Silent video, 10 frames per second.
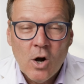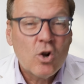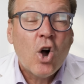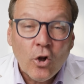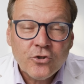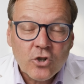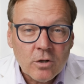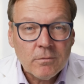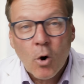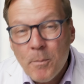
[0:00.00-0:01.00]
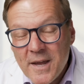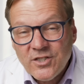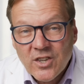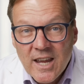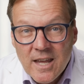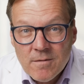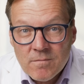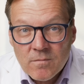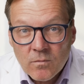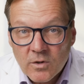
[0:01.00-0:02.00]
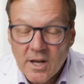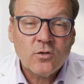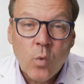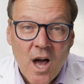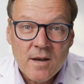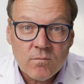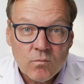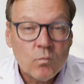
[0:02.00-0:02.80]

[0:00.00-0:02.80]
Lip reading: culture, obesity, guess what?